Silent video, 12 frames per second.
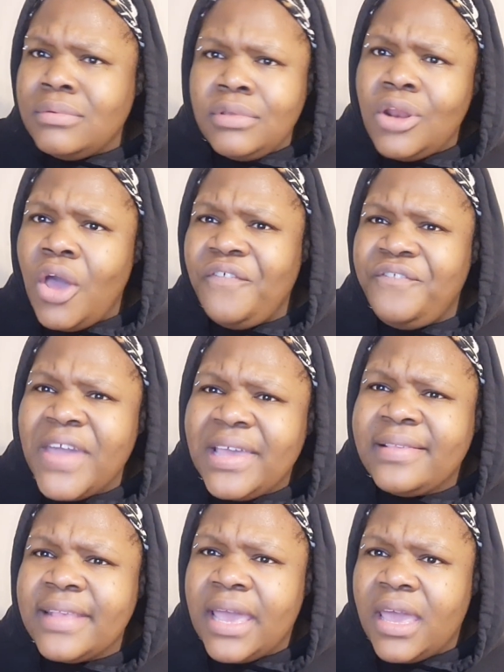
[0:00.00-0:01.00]
you know,
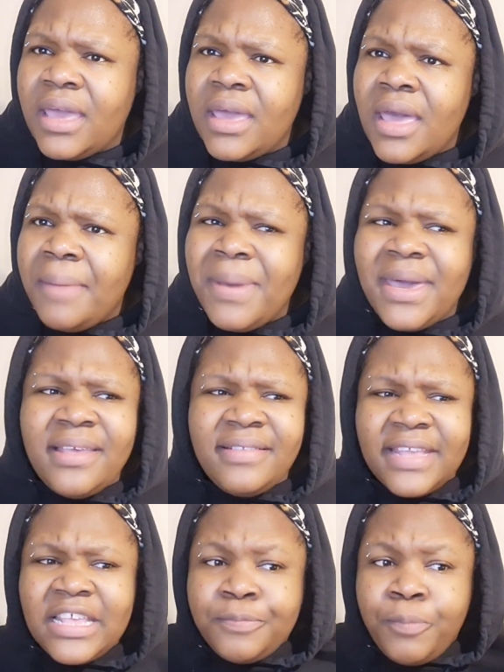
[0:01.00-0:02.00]
fix it.
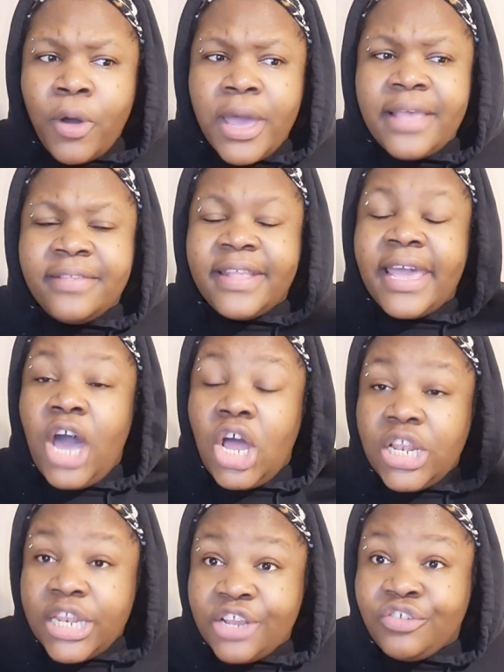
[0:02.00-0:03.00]
Because these boys, they
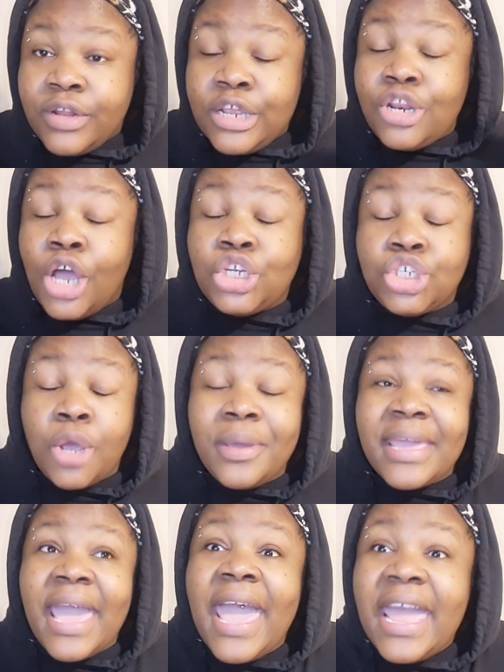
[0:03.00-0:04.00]
are literally not
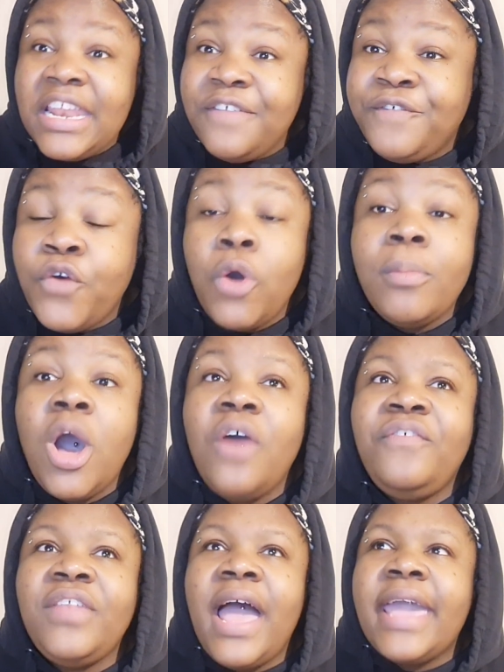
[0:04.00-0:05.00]
showing any form
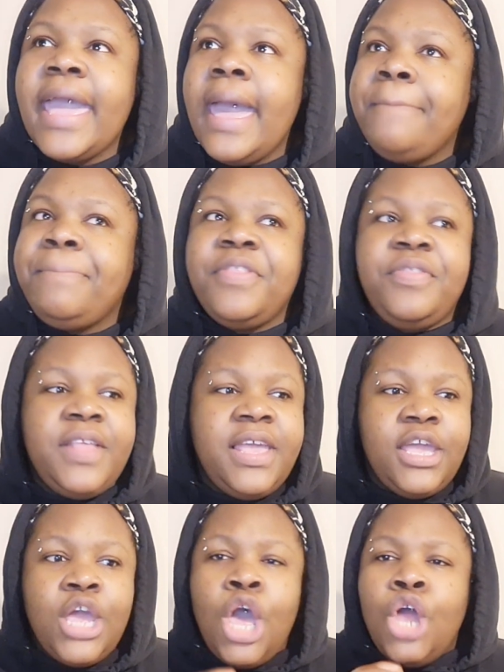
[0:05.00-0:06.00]
of like
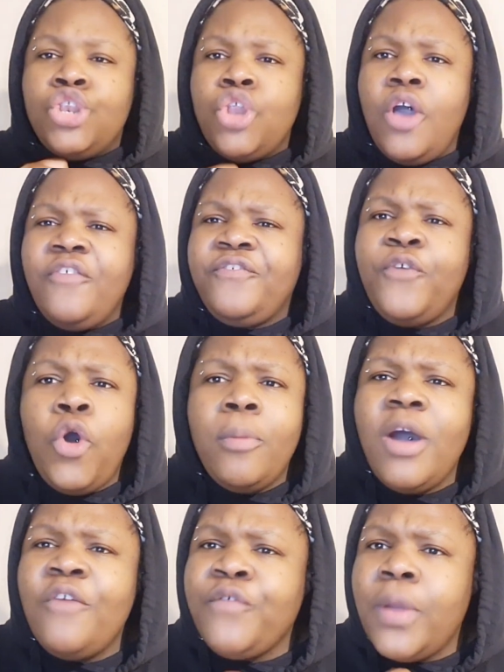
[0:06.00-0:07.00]
empathy, no
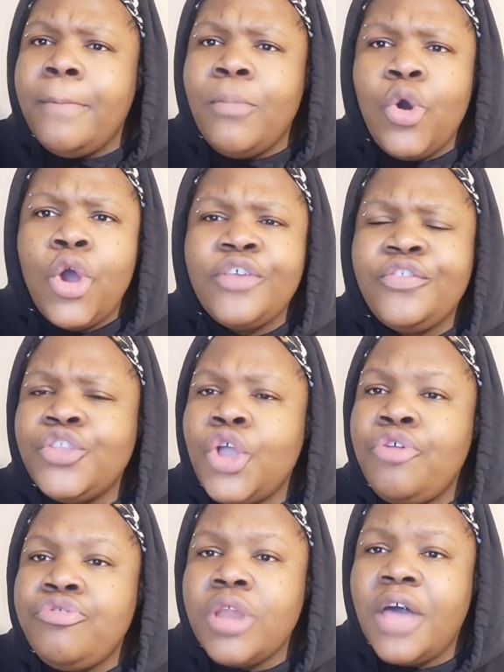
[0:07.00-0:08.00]
form of remorse,
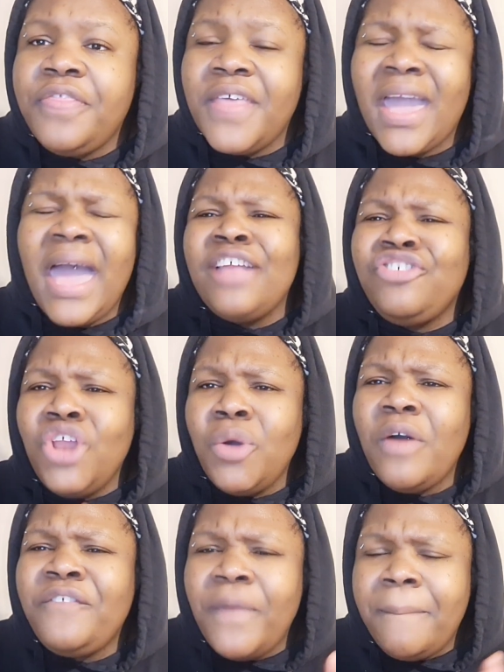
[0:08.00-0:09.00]
no nothing. And you
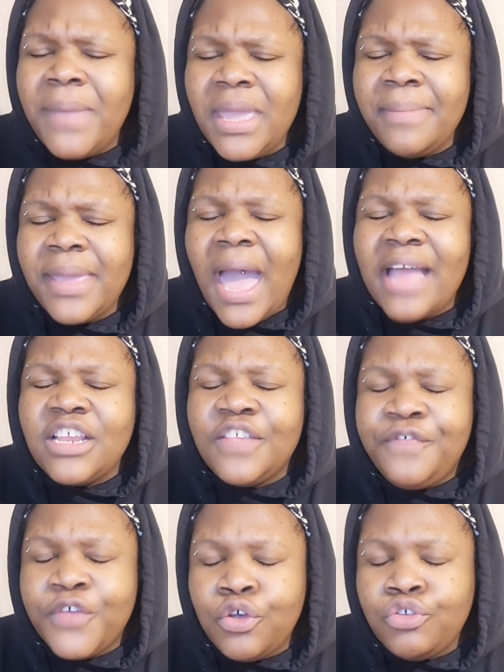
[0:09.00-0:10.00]
know what? For Mimi, I
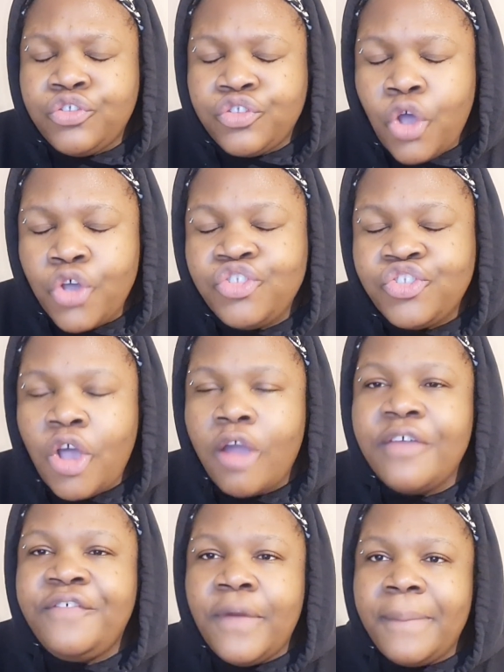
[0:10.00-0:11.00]
just feel so
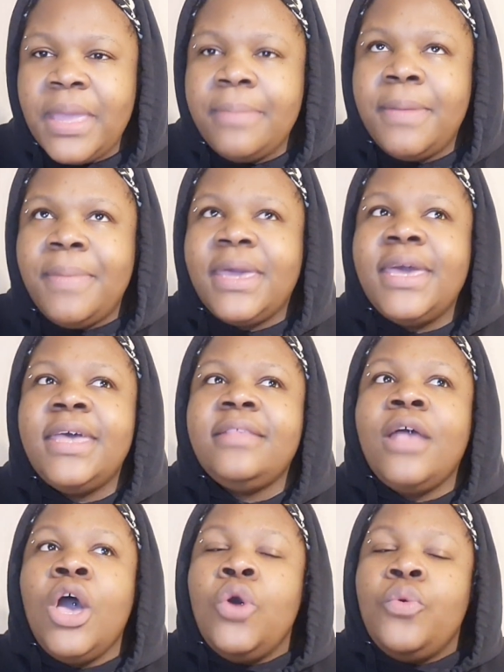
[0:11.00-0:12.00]
sorry for Mimi, because